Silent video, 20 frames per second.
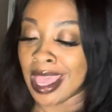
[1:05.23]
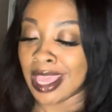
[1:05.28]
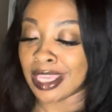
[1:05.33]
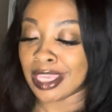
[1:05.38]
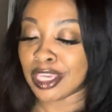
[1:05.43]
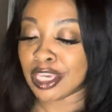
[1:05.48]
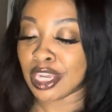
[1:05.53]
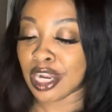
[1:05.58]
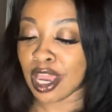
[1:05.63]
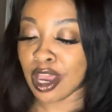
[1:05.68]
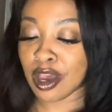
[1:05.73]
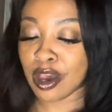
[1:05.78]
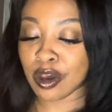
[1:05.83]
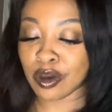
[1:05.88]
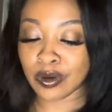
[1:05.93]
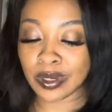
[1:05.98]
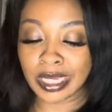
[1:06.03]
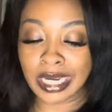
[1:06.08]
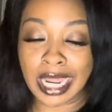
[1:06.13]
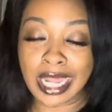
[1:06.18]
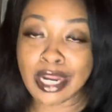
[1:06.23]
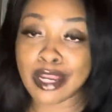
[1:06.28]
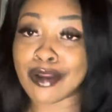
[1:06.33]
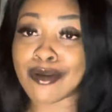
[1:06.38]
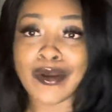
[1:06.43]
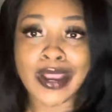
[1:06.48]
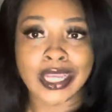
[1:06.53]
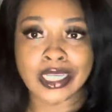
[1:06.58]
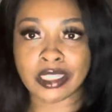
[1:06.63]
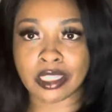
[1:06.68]
You know, it ain't a
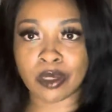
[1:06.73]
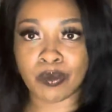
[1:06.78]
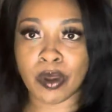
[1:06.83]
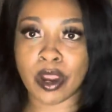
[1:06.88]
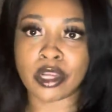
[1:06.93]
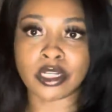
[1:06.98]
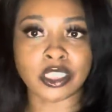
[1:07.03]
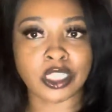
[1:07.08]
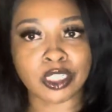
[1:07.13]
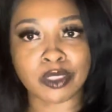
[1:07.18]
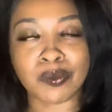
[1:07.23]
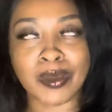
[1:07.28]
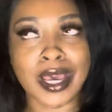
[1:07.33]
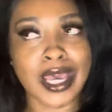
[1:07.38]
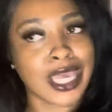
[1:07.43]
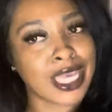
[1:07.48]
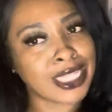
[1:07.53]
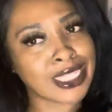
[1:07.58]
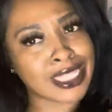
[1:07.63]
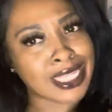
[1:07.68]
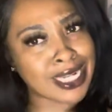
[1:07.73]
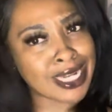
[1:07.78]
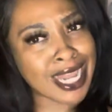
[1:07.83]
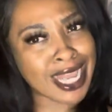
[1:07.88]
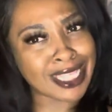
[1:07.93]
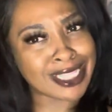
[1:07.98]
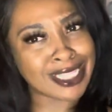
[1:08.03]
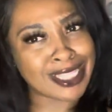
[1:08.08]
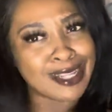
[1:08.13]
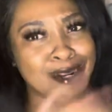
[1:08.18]
crazy purchase, but it's a
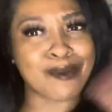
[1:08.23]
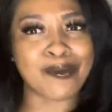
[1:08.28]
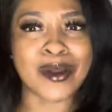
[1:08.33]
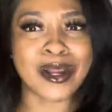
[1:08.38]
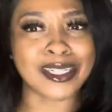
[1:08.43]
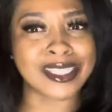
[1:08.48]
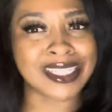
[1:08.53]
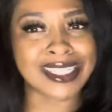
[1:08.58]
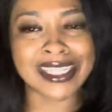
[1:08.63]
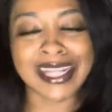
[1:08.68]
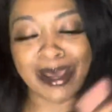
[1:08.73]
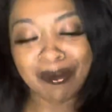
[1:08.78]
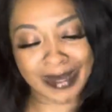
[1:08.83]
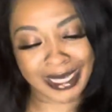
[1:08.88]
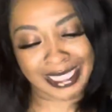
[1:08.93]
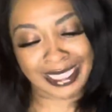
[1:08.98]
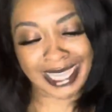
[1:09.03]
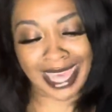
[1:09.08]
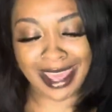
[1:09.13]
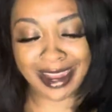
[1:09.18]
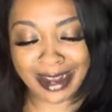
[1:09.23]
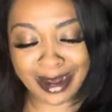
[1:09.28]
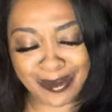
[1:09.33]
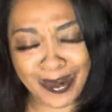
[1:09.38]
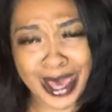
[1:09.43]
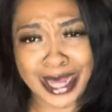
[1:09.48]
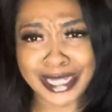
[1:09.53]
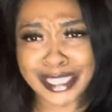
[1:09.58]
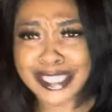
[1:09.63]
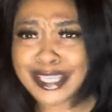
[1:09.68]
nice little purchase and I'm excited
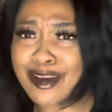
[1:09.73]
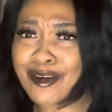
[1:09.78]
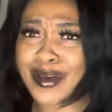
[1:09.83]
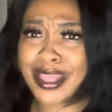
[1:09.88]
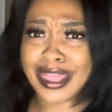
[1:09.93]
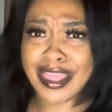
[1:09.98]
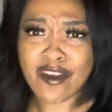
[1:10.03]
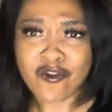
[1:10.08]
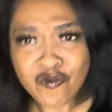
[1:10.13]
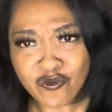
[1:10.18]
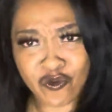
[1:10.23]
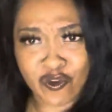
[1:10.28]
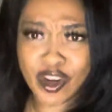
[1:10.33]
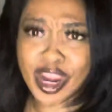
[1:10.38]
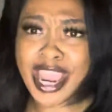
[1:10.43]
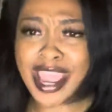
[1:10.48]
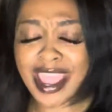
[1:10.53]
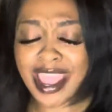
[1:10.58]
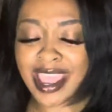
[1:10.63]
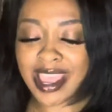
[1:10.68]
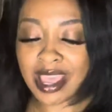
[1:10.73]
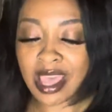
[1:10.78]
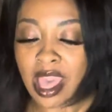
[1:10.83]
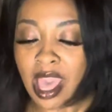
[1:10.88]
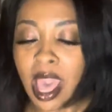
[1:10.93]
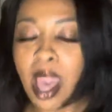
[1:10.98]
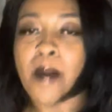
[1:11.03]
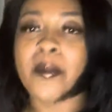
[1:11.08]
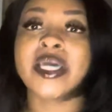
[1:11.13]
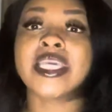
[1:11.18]
about it. So what the freak?
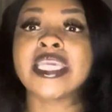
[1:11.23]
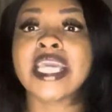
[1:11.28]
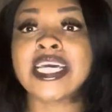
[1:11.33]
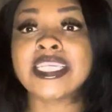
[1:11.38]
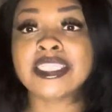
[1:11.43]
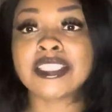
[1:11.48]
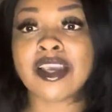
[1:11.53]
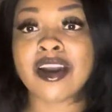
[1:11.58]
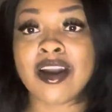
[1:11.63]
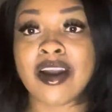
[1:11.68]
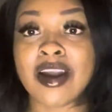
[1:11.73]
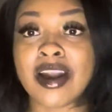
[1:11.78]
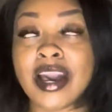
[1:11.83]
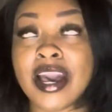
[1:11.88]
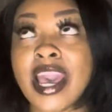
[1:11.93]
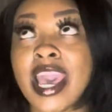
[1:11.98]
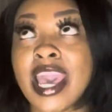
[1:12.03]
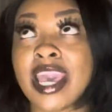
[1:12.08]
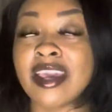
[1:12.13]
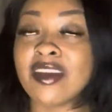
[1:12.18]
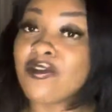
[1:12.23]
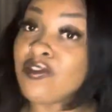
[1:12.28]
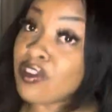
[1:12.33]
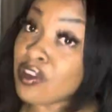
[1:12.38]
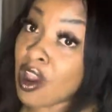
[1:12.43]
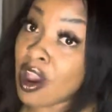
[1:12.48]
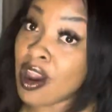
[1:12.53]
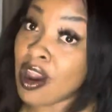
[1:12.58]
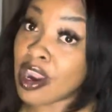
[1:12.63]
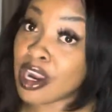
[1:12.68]
But yes, y'all, if
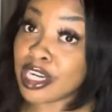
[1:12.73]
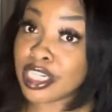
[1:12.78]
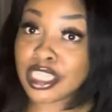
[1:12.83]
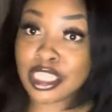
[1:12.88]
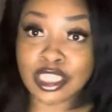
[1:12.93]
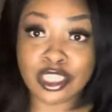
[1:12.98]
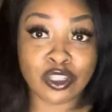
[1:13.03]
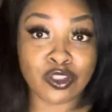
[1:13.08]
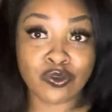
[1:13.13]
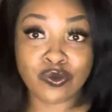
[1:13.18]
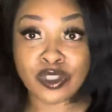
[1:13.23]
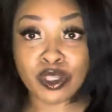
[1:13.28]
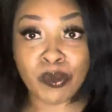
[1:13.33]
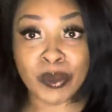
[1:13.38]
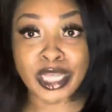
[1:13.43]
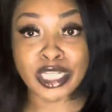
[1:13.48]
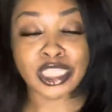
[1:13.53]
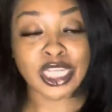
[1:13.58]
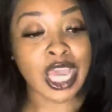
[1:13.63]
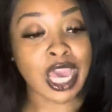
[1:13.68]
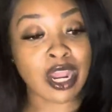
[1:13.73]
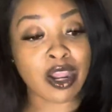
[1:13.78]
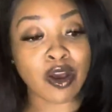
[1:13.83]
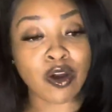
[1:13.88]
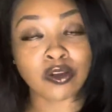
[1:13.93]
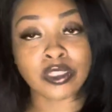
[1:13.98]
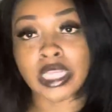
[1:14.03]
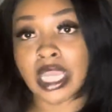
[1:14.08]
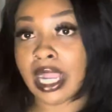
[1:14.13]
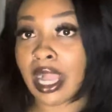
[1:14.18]
y'all are just new to my
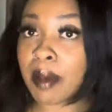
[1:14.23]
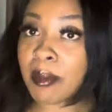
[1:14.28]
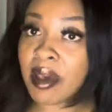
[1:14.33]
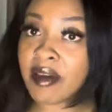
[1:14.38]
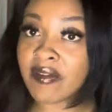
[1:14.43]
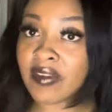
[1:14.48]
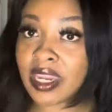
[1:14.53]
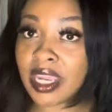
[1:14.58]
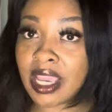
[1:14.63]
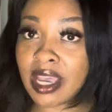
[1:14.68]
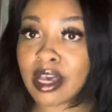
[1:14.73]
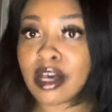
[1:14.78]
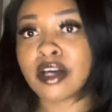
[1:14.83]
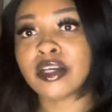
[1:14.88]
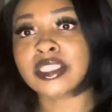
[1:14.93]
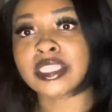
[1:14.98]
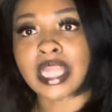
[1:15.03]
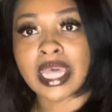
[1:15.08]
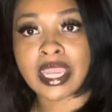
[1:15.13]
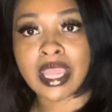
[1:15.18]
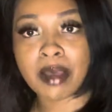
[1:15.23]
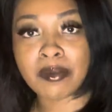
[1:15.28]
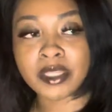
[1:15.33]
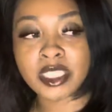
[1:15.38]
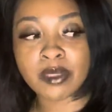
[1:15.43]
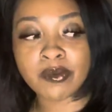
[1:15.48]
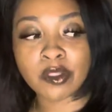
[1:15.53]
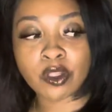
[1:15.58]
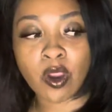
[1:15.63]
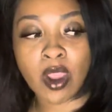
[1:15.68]
channel, check out my videos, like, comment,
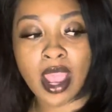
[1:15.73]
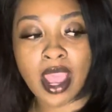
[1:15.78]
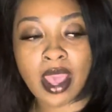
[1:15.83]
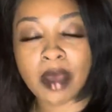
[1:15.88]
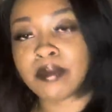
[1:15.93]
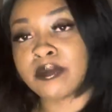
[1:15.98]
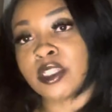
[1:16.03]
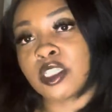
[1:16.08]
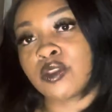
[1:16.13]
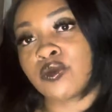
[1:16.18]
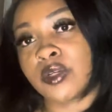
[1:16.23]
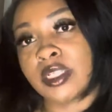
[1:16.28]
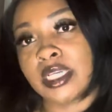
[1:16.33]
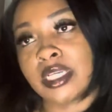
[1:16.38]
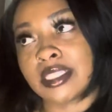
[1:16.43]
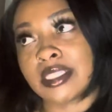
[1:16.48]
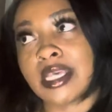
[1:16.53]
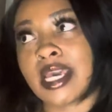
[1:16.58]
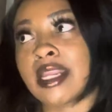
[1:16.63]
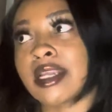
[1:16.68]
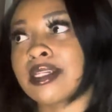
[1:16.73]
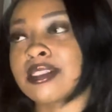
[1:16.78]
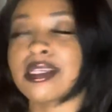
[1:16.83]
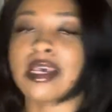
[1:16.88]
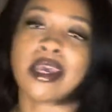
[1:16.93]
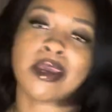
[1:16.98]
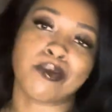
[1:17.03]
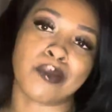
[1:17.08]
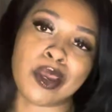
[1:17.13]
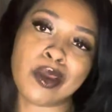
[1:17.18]
subscribe. I'm just really excited because
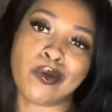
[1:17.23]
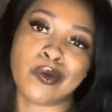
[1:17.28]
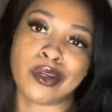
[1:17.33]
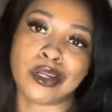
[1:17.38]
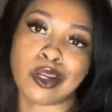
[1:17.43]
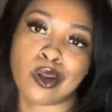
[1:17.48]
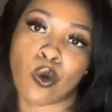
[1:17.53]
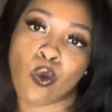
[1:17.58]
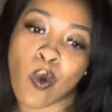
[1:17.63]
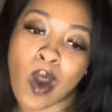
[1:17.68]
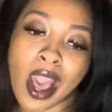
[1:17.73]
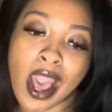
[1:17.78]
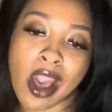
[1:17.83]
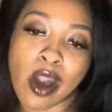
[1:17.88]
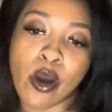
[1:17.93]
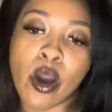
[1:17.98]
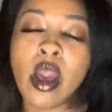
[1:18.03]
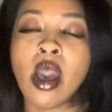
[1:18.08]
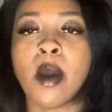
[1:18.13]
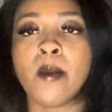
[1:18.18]
I ain't made one in a while.